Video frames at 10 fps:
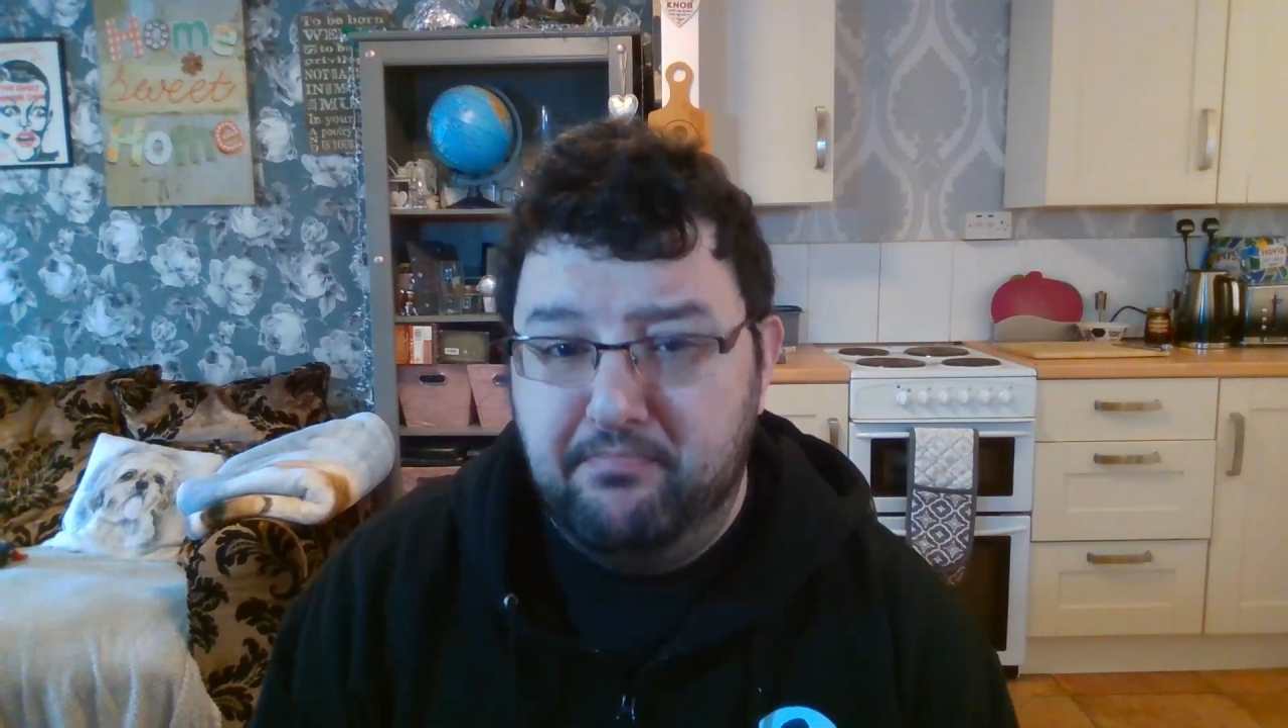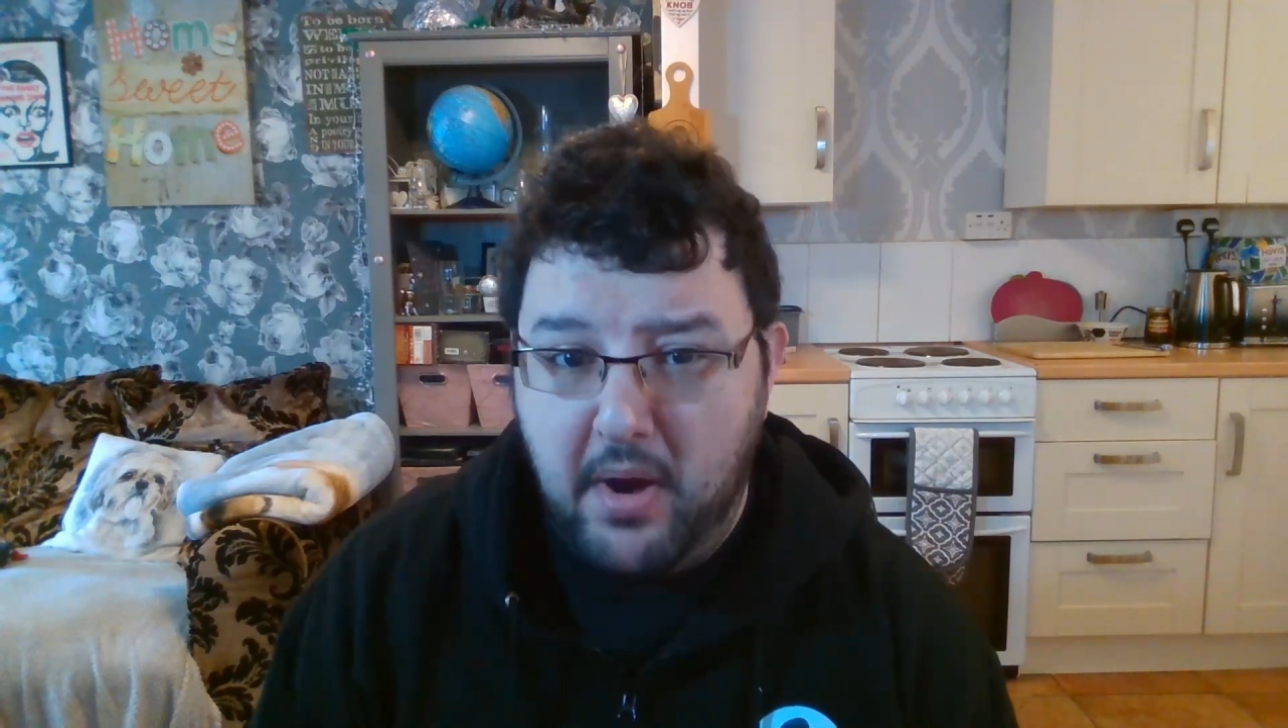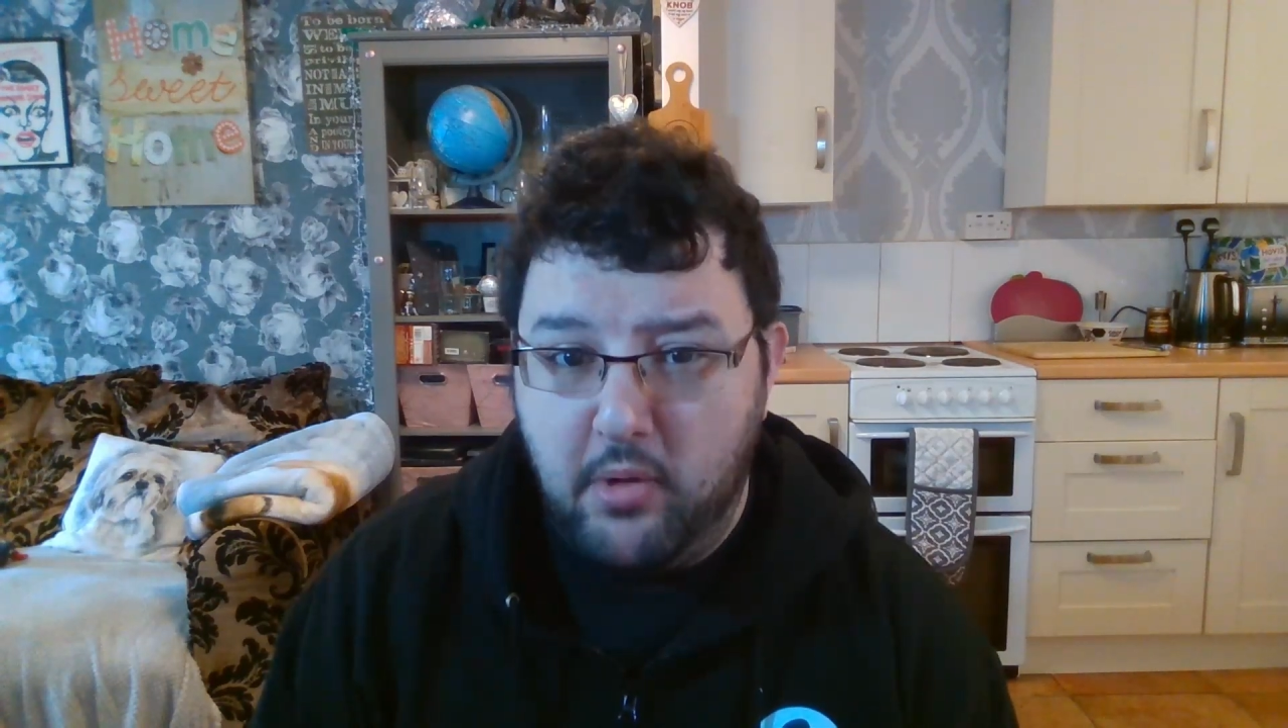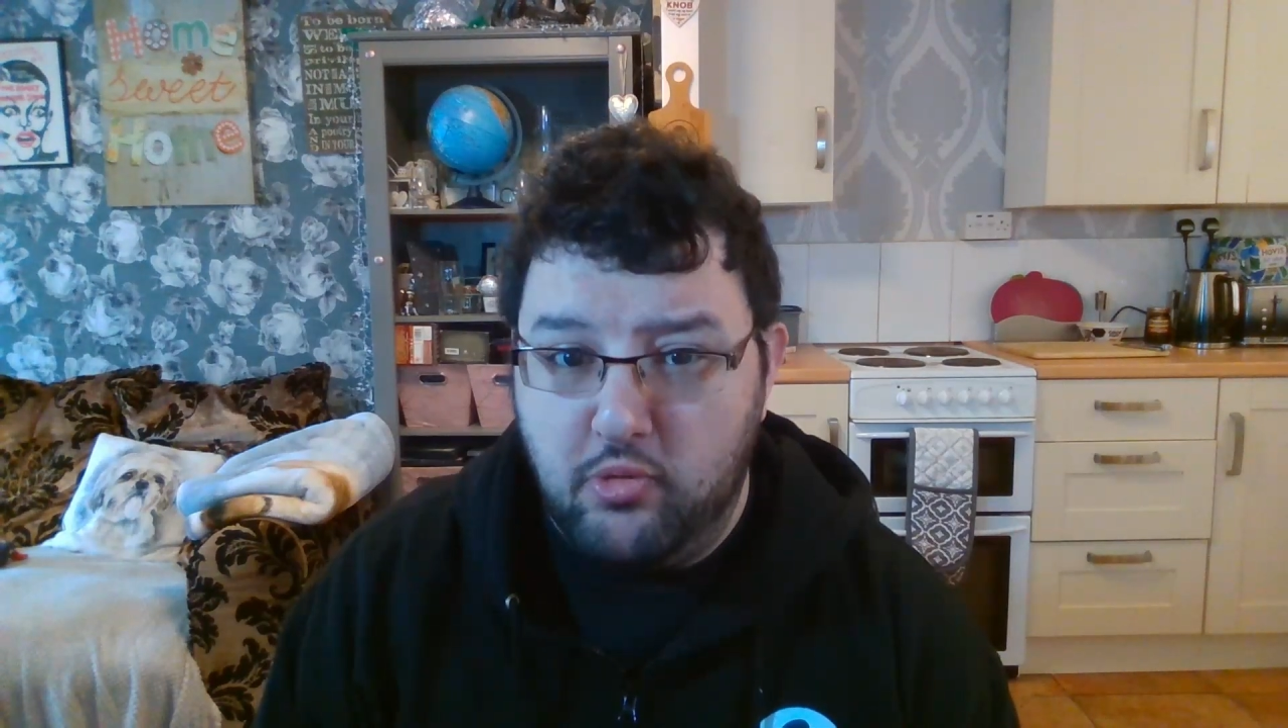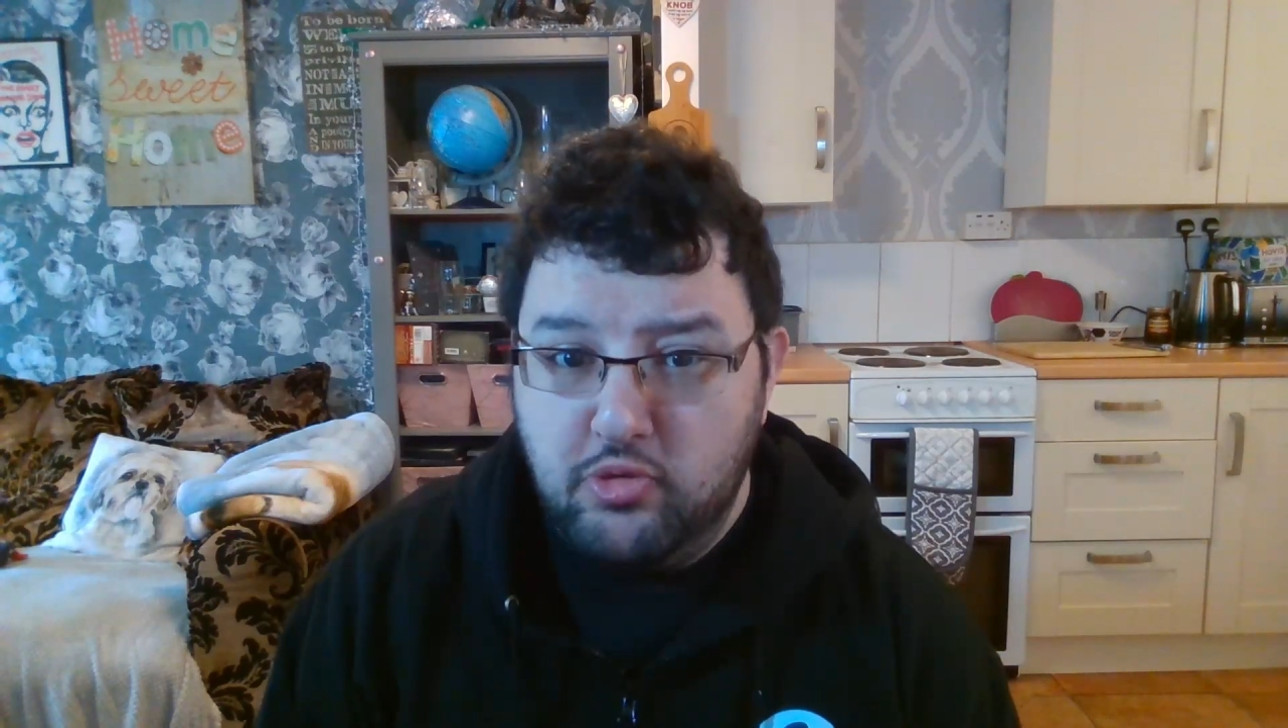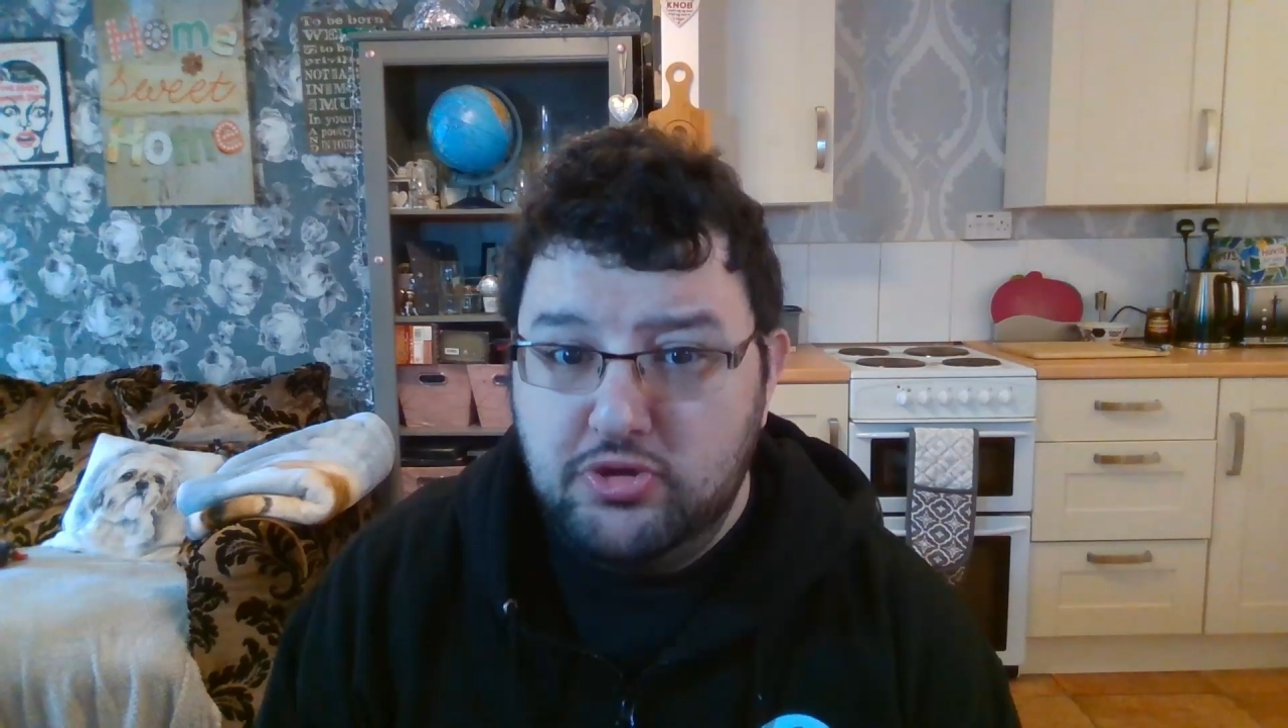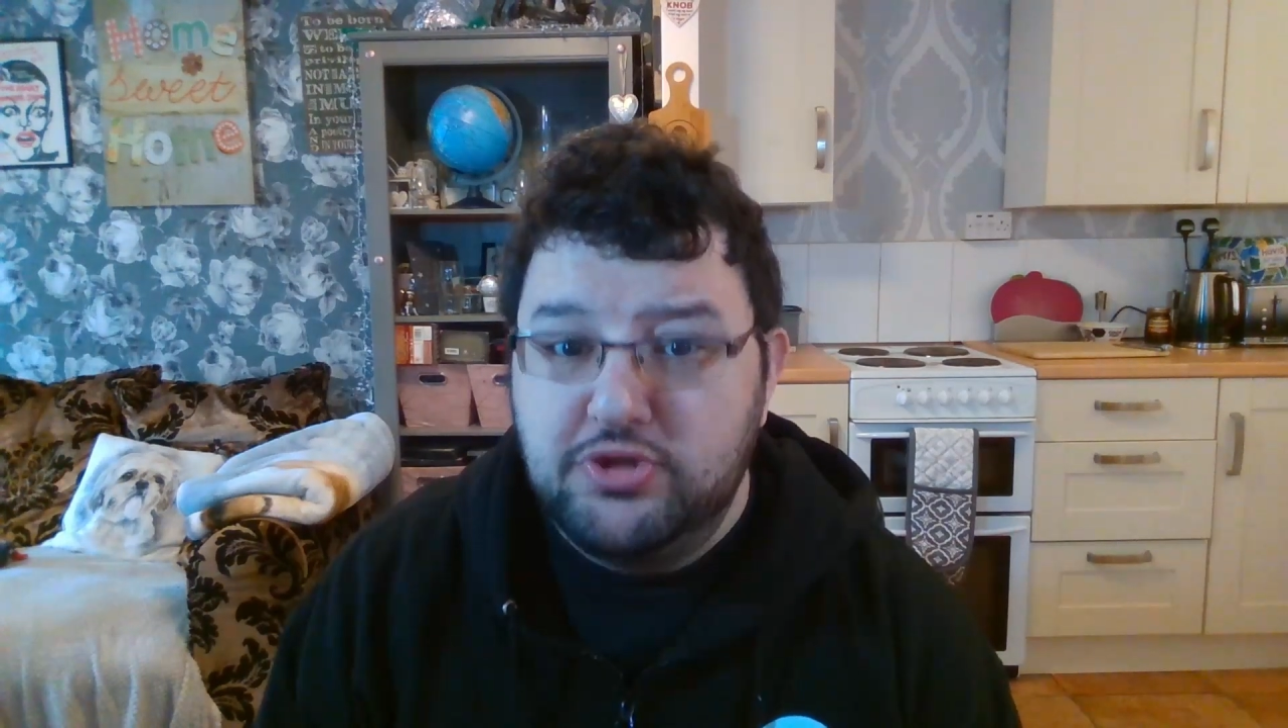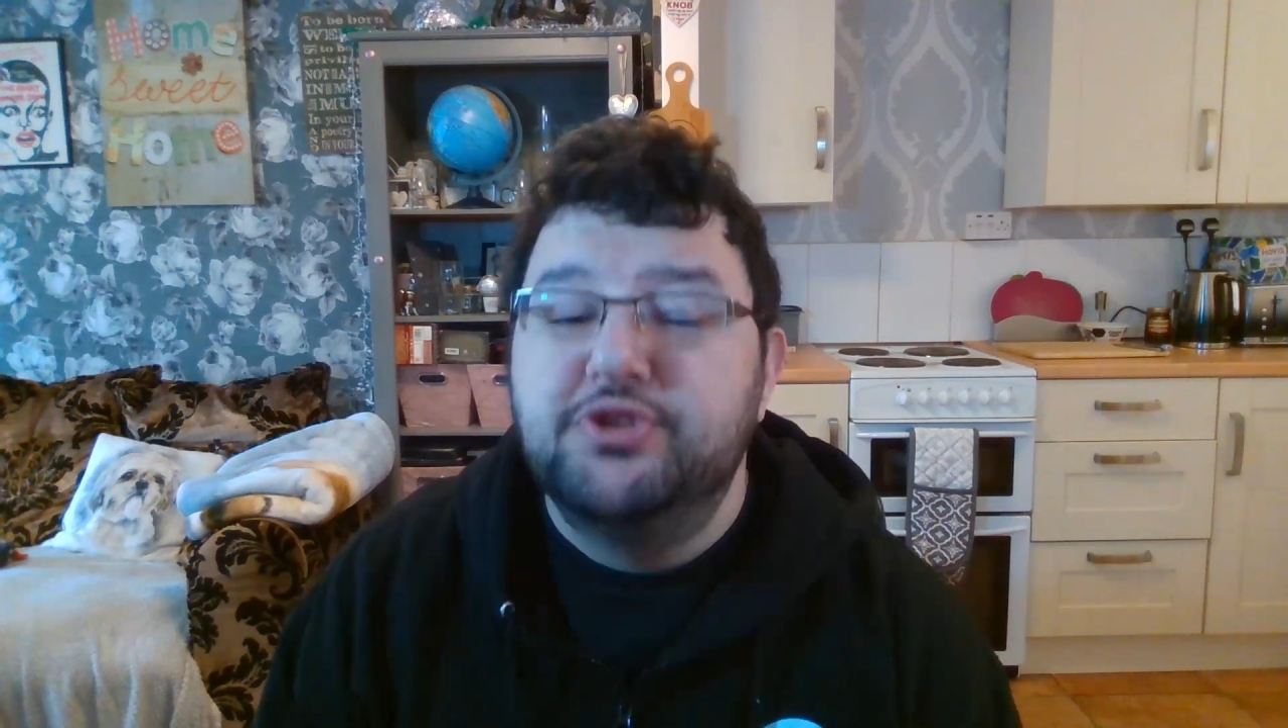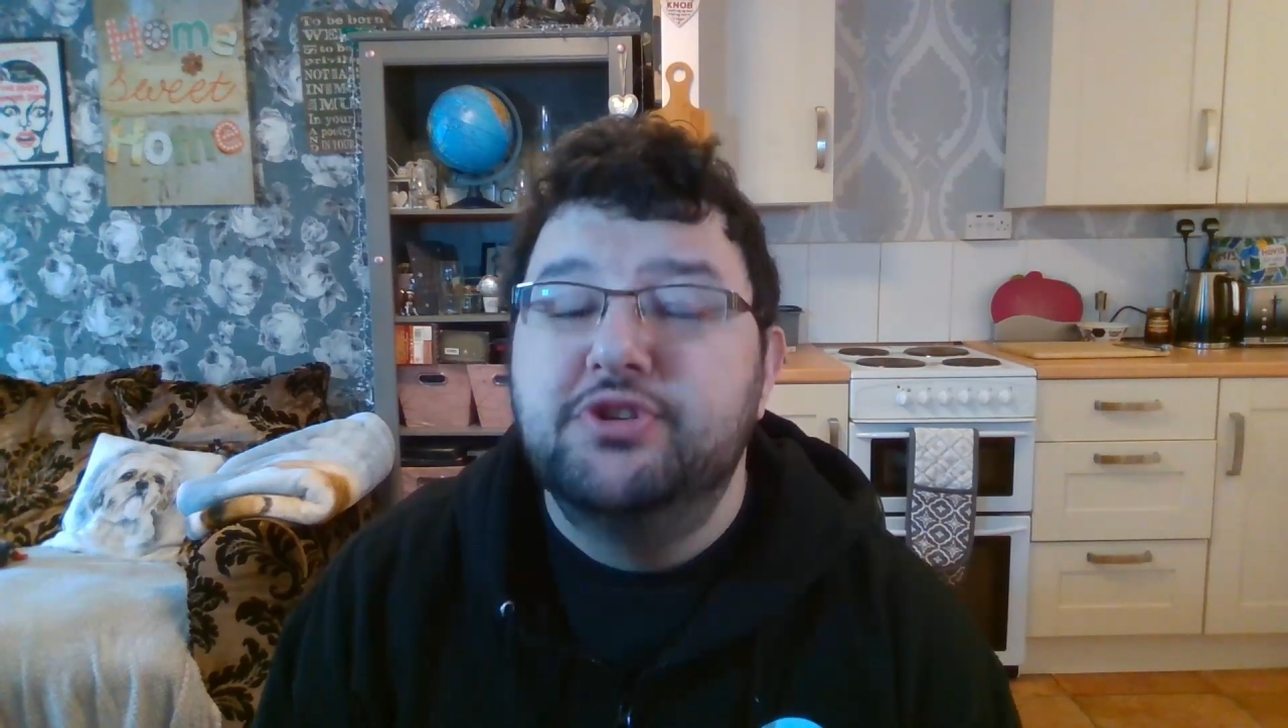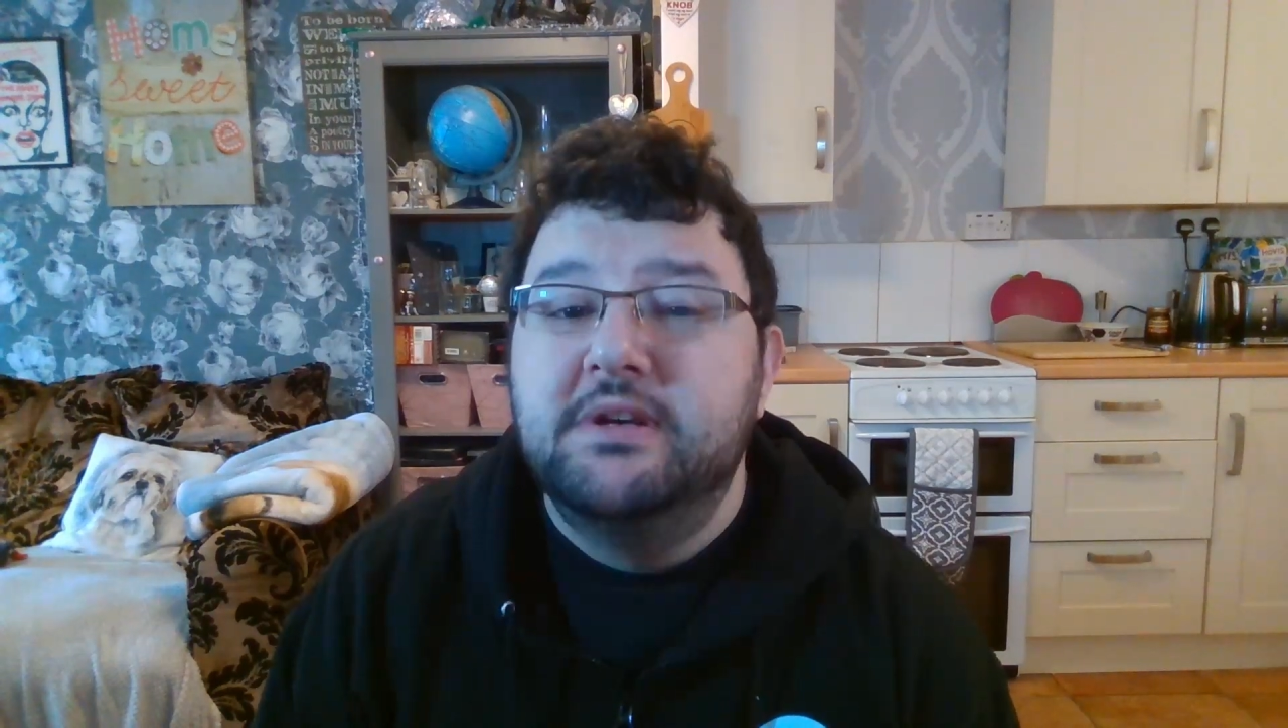
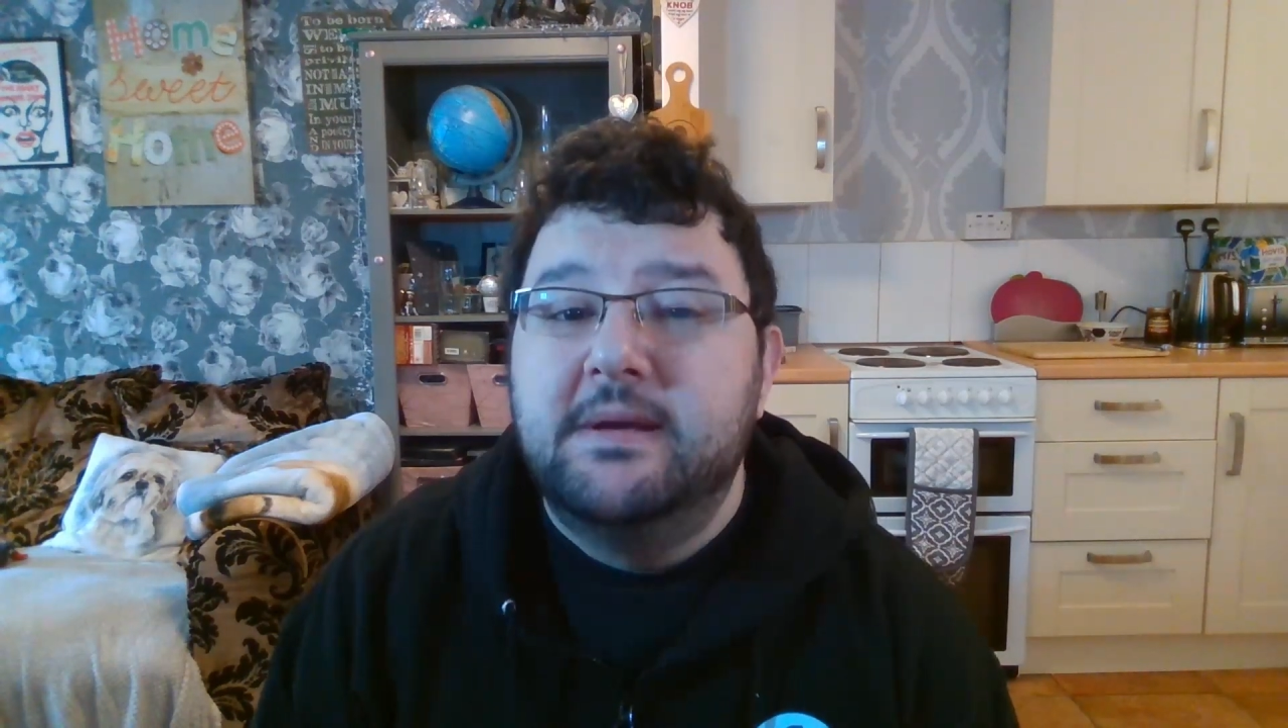boat,